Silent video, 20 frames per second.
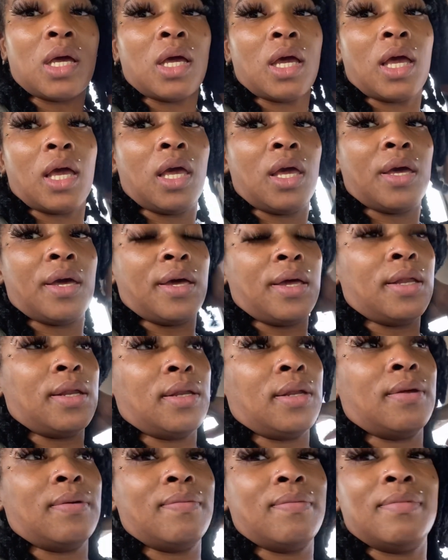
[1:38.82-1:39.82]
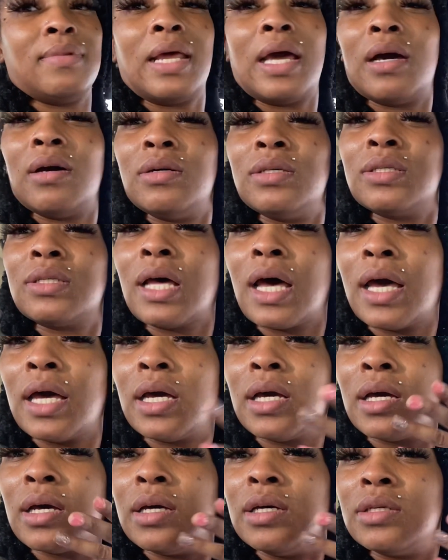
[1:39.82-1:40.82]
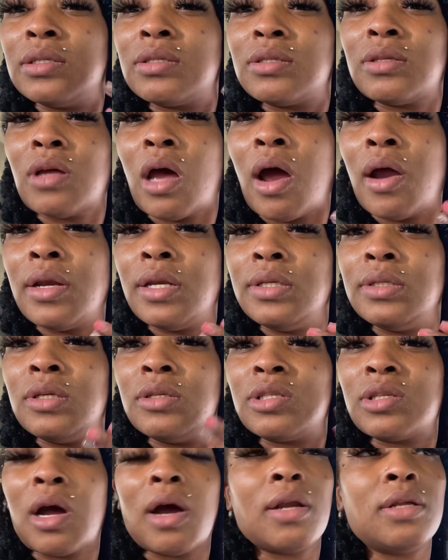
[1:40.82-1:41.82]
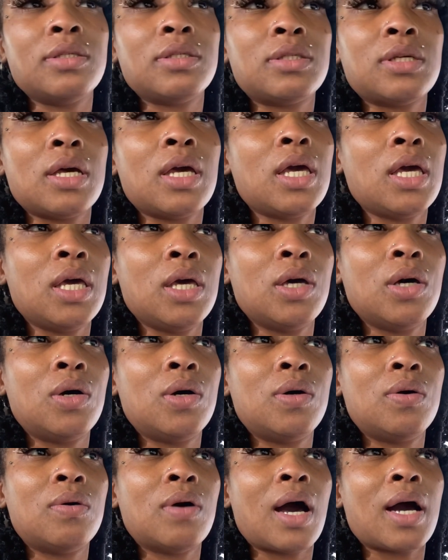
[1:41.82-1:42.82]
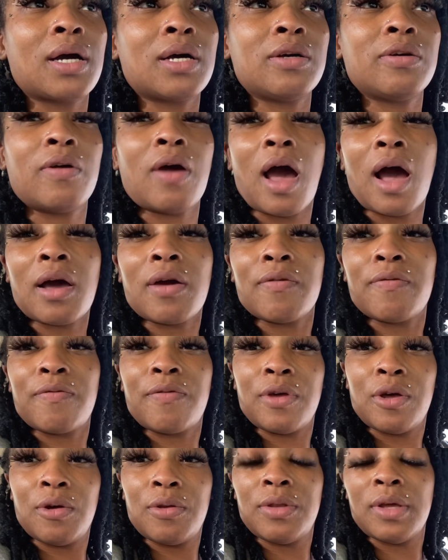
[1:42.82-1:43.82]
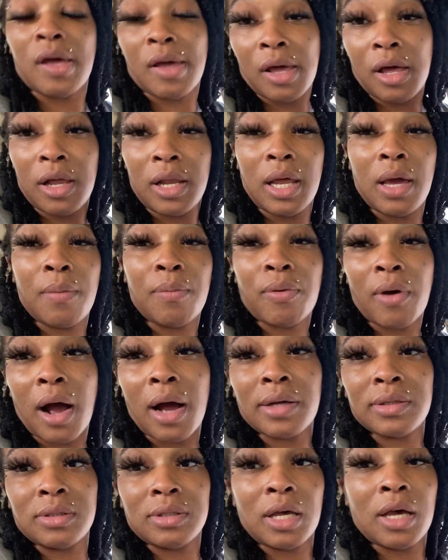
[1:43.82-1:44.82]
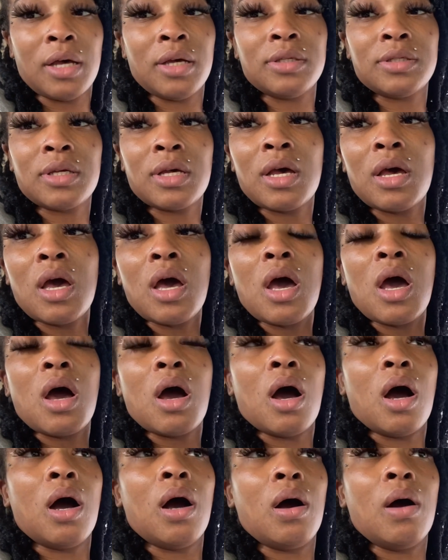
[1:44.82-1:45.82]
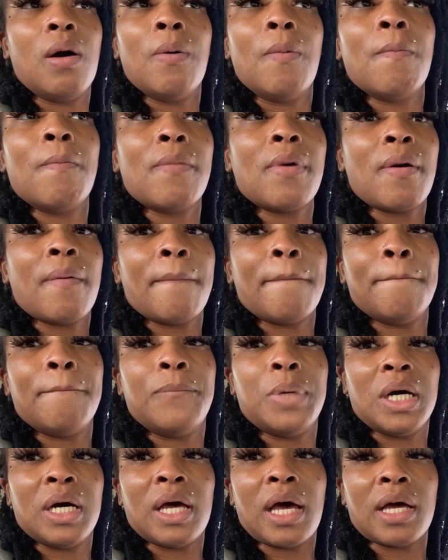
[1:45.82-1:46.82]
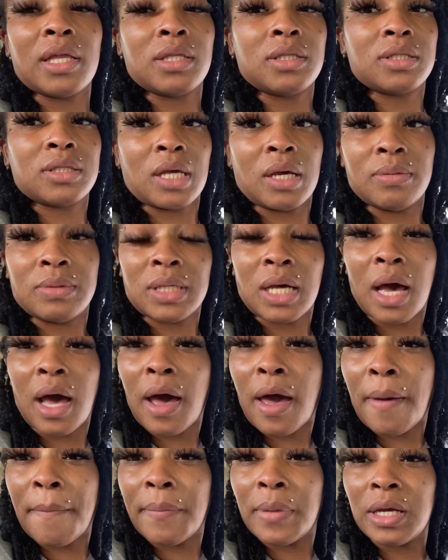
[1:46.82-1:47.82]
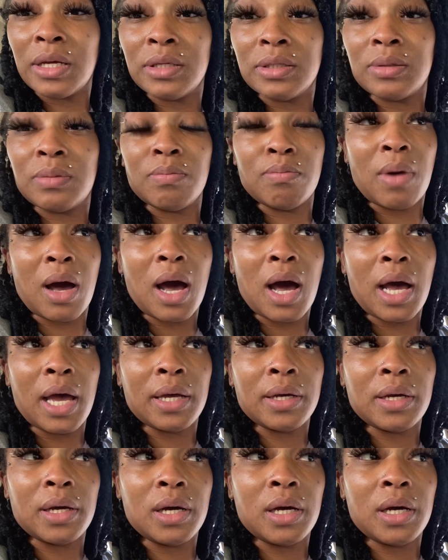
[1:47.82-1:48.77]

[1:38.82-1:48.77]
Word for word: and now it's like it's starting to heal. I could feel the healing process, but at the same time, it's my